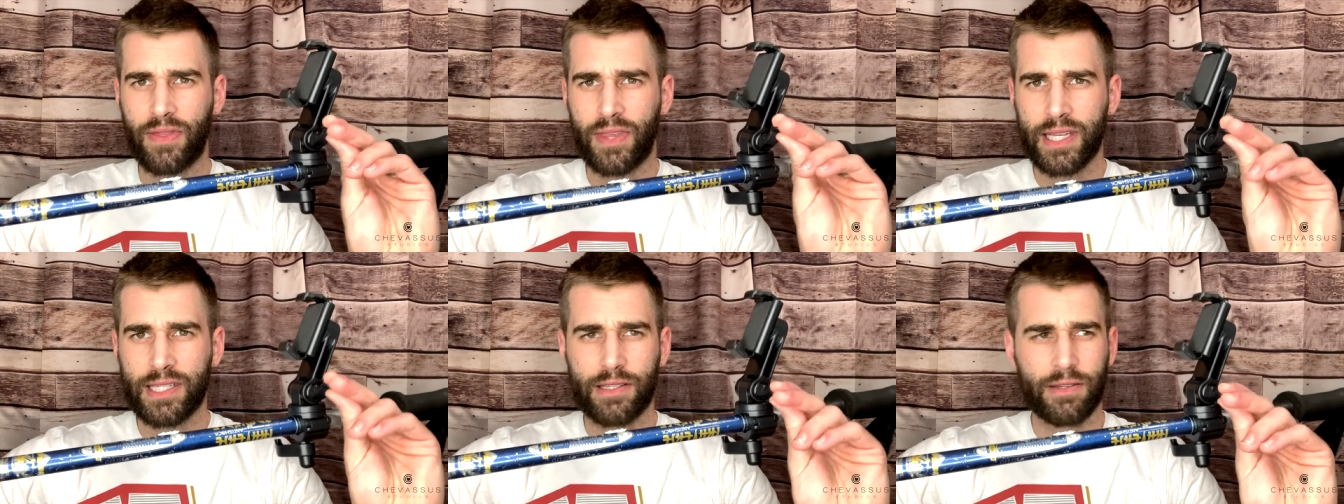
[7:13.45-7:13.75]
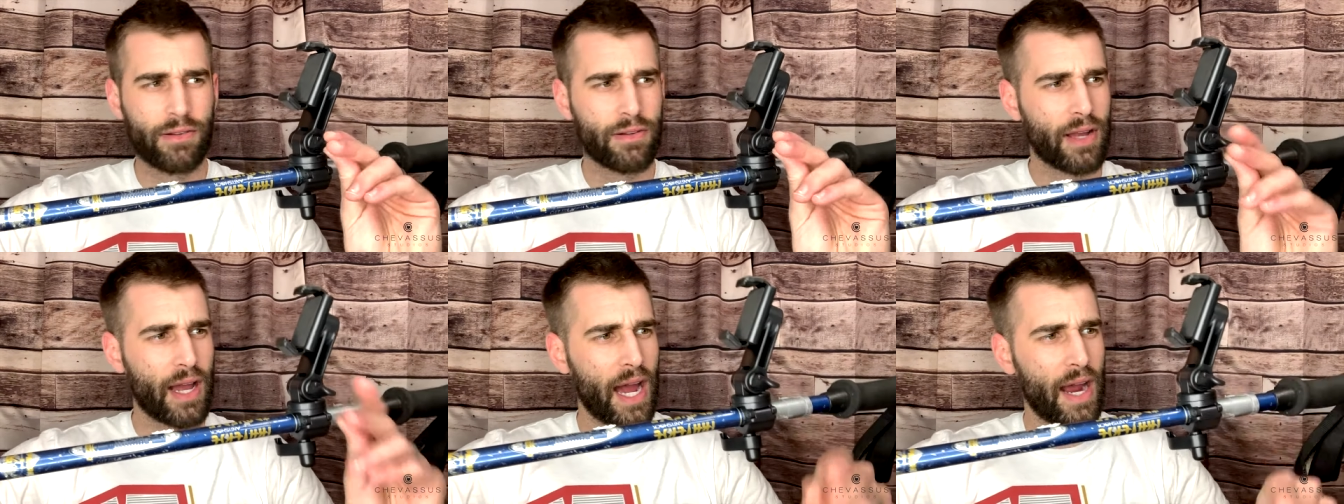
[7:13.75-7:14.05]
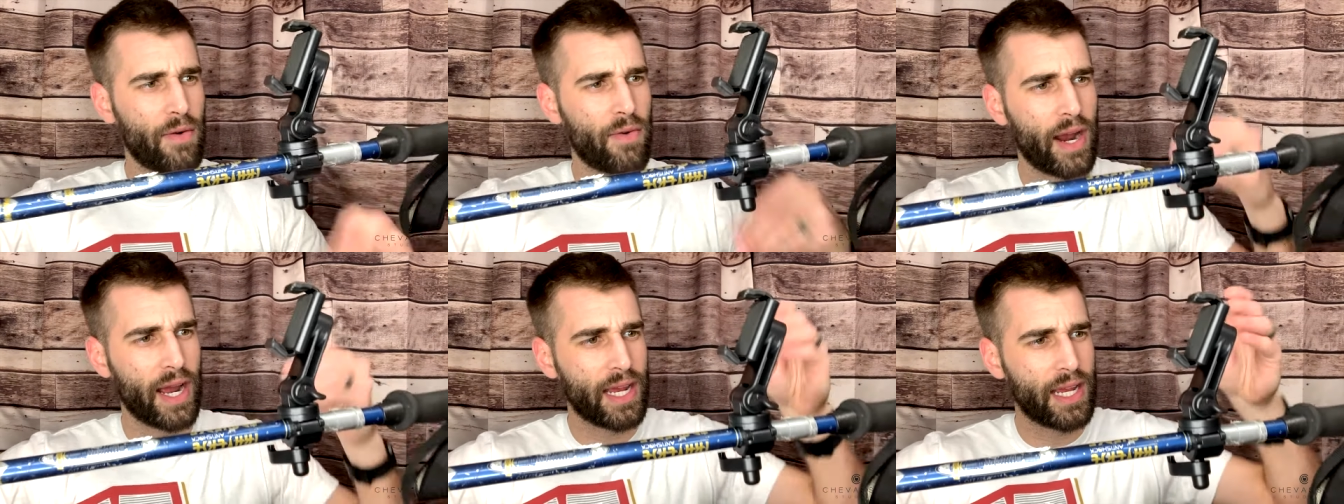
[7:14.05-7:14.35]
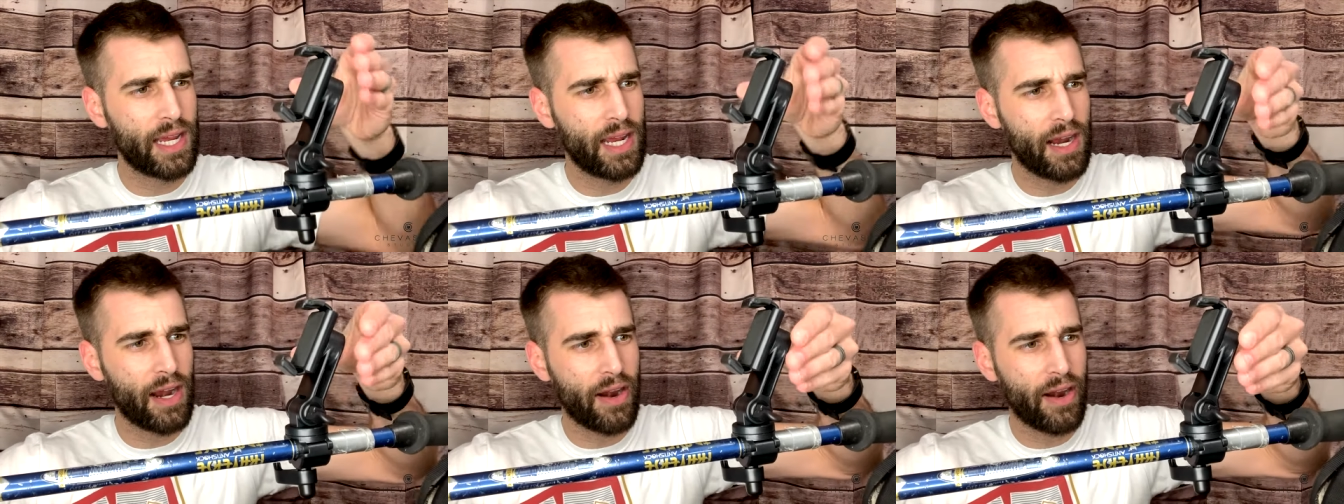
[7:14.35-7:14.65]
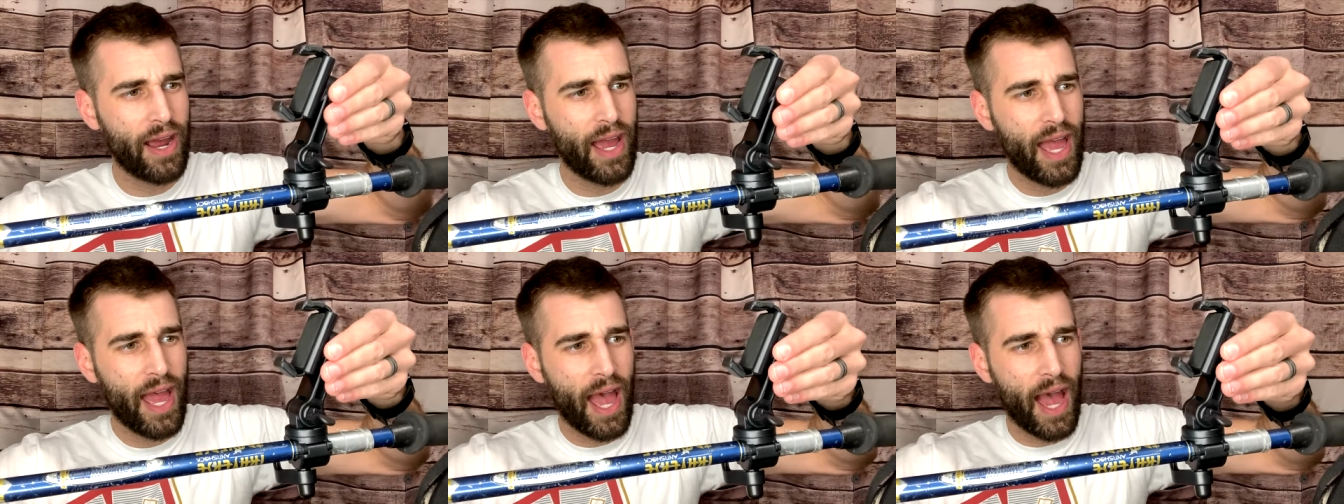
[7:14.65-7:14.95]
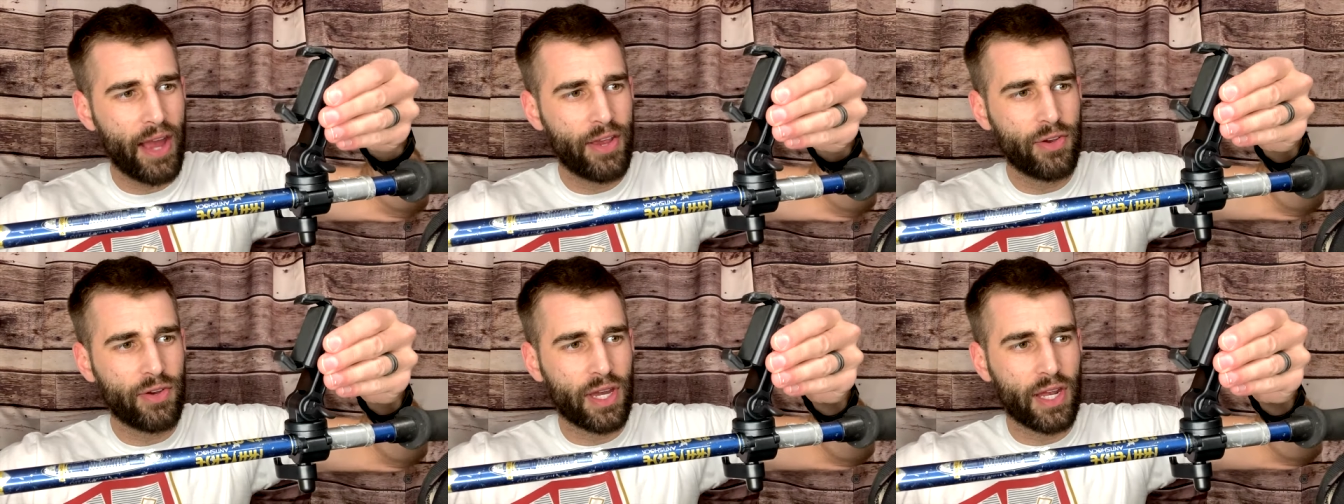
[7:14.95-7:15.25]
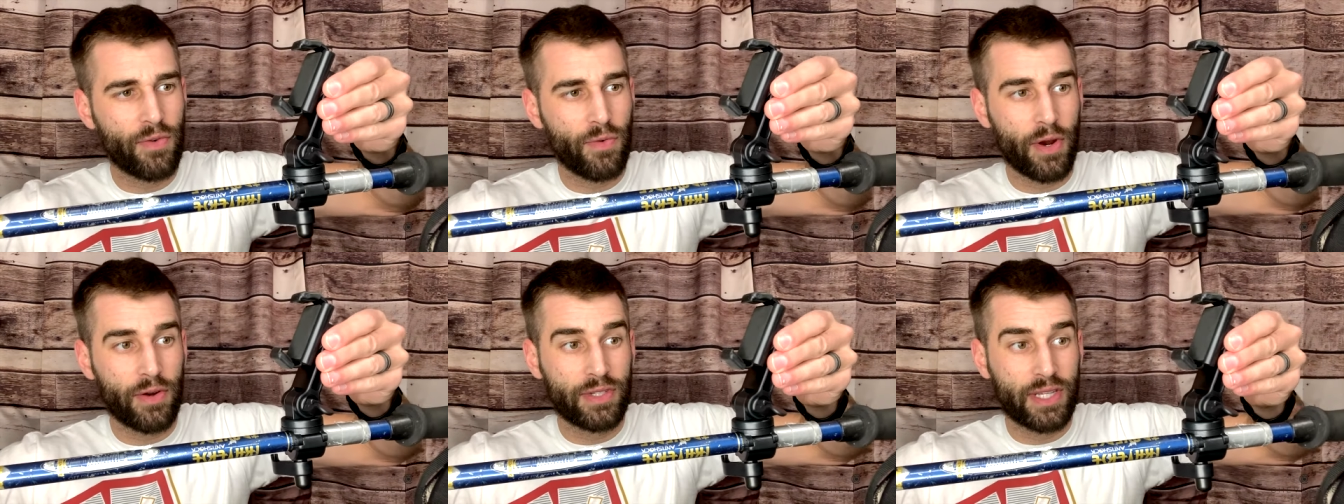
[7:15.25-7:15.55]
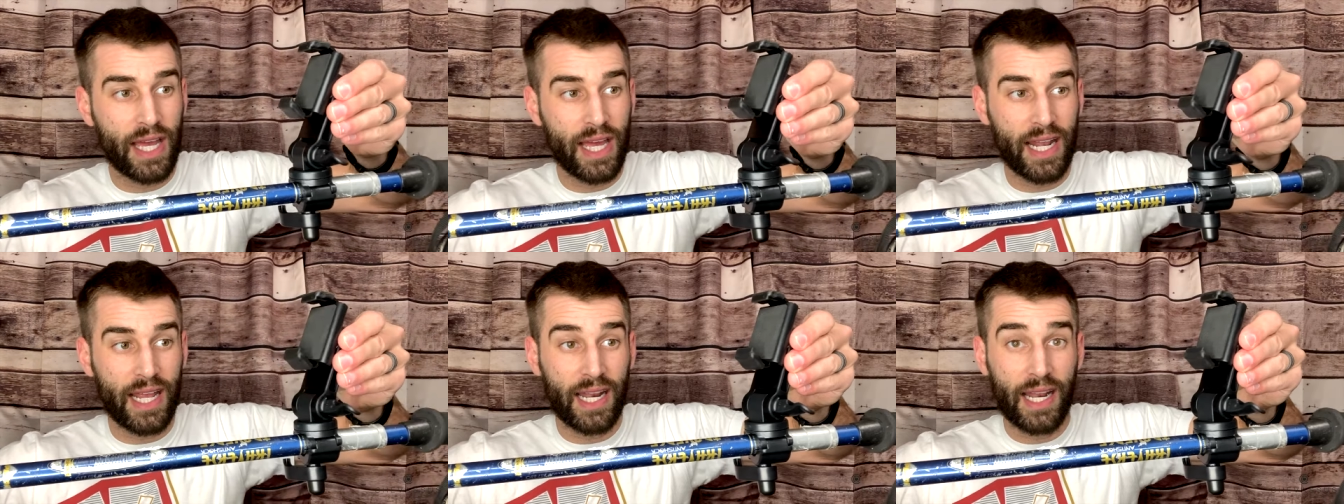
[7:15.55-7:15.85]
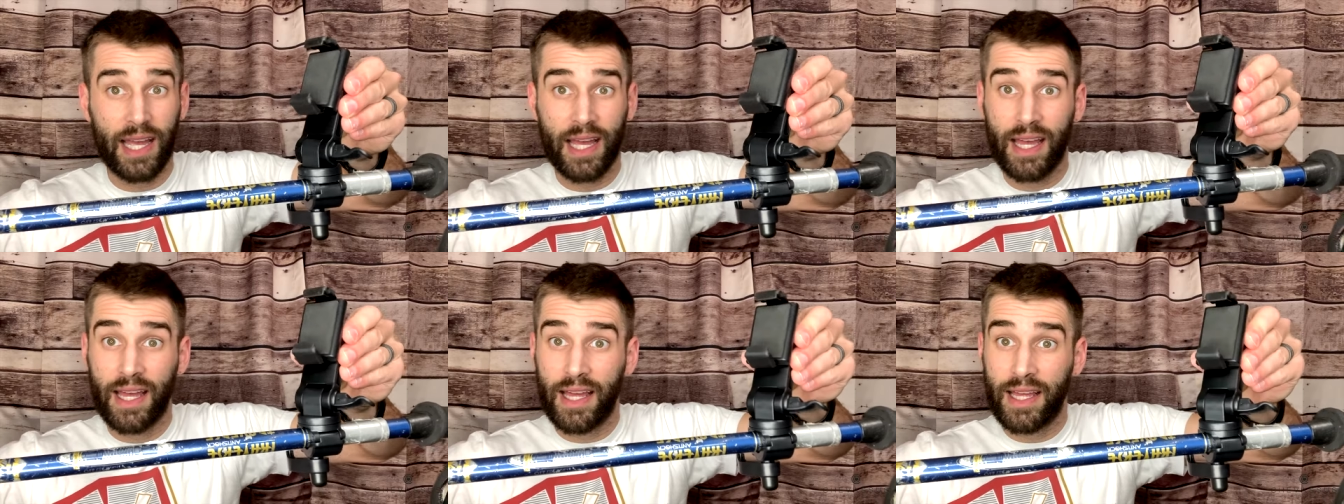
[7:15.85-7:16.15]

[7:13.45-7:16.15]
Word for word: this little guy right here and you can rotate it